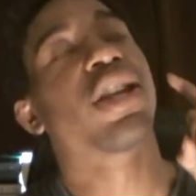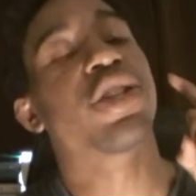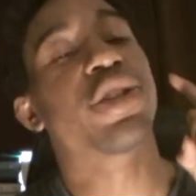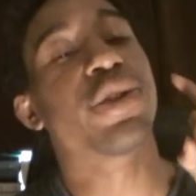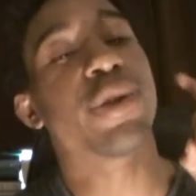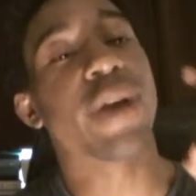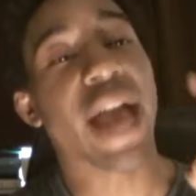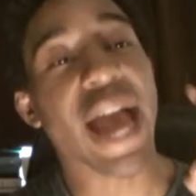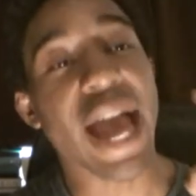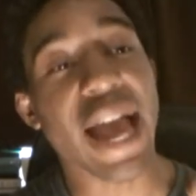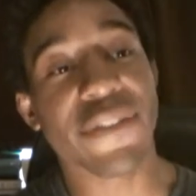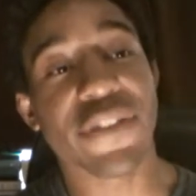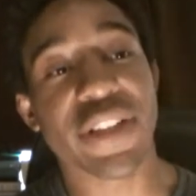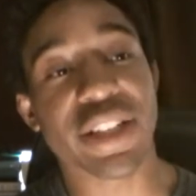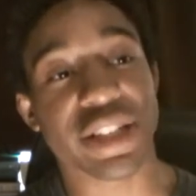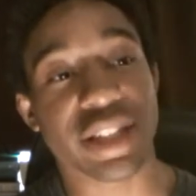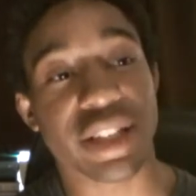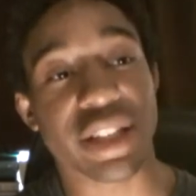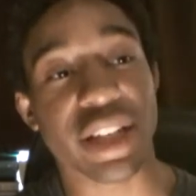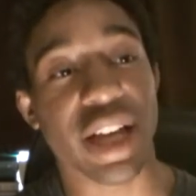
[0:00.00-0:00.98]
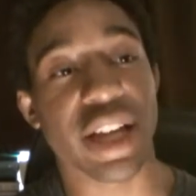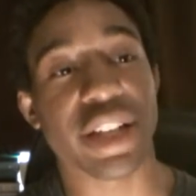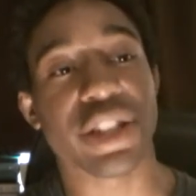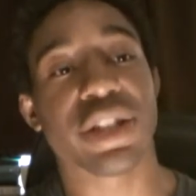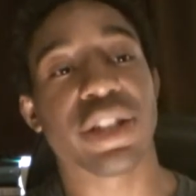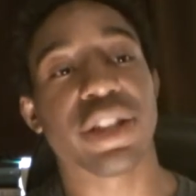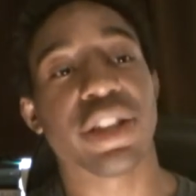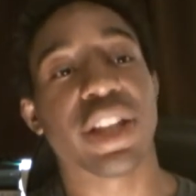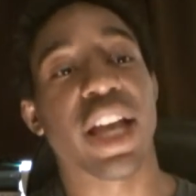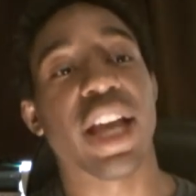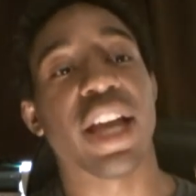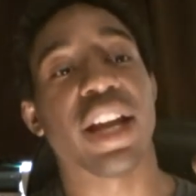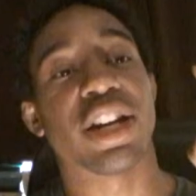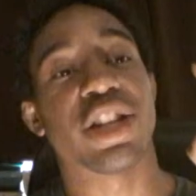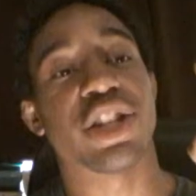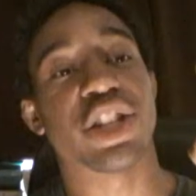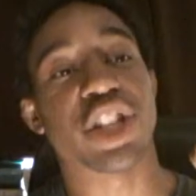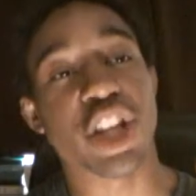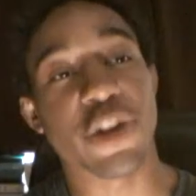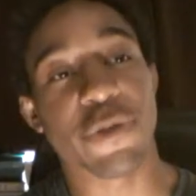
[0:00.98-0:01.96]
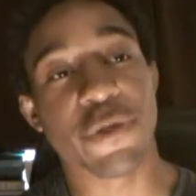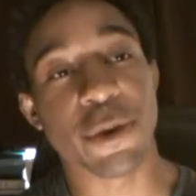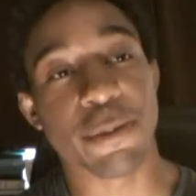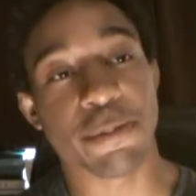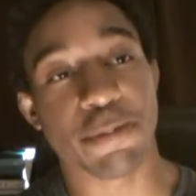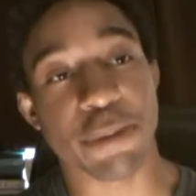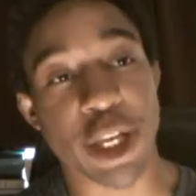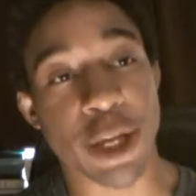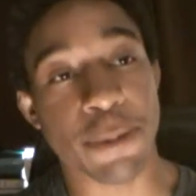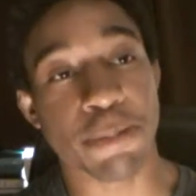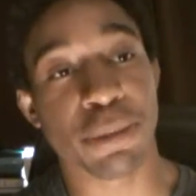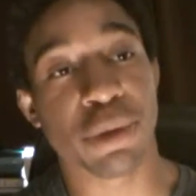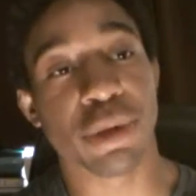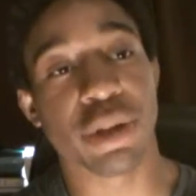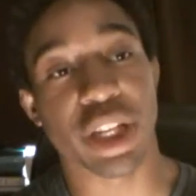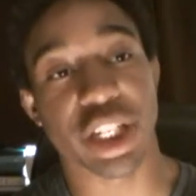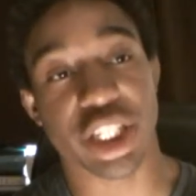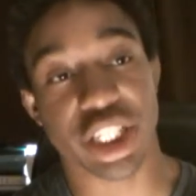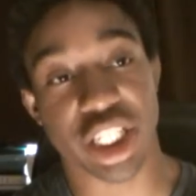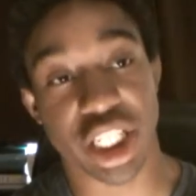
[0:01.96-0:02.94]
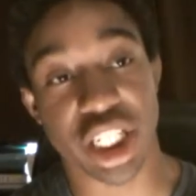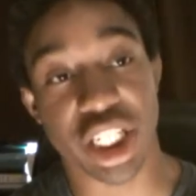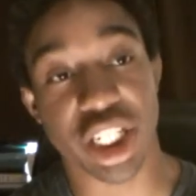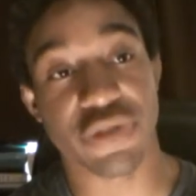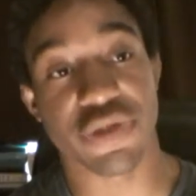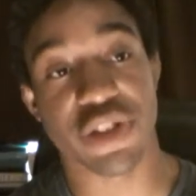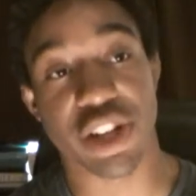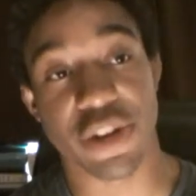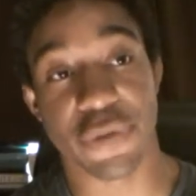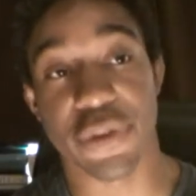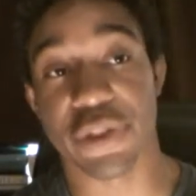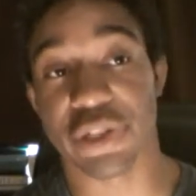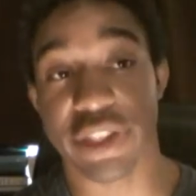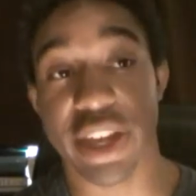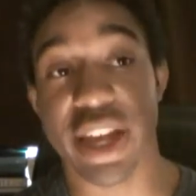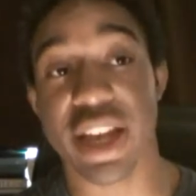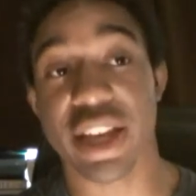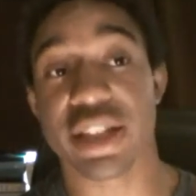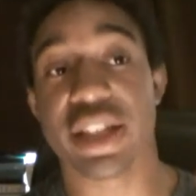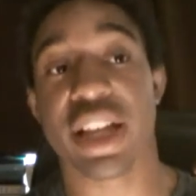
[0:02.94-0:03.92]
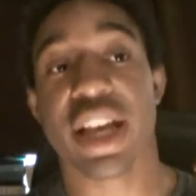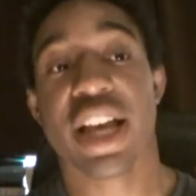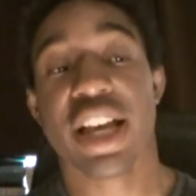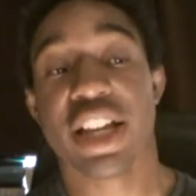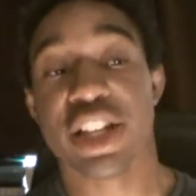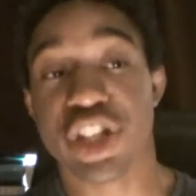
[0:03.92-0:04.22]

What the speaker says: you have it such that different people achieve different things